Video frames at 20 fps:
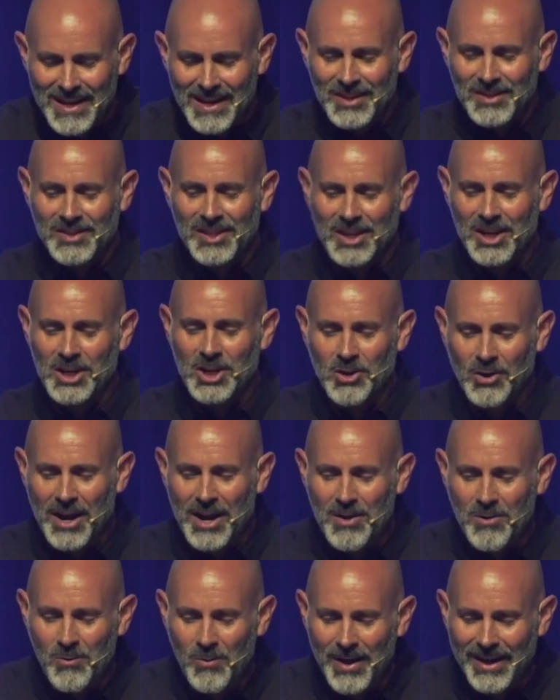sent a
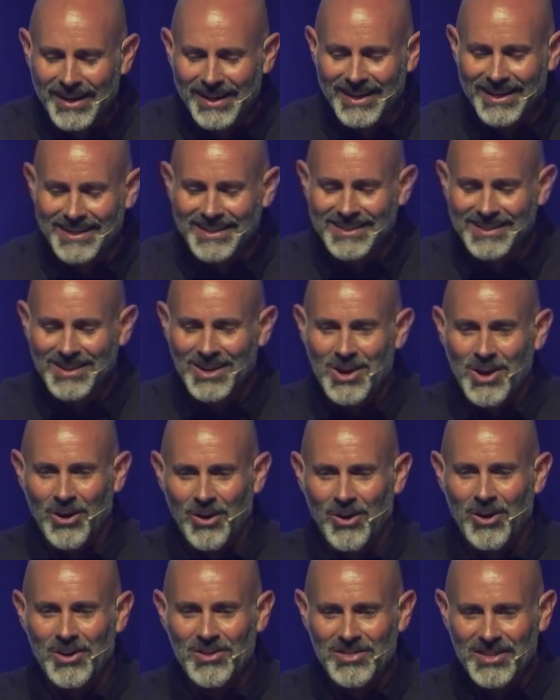great wind
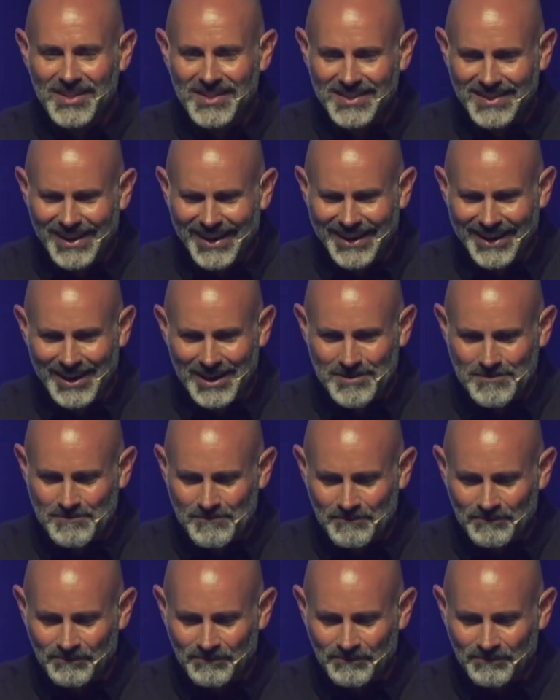on the sea.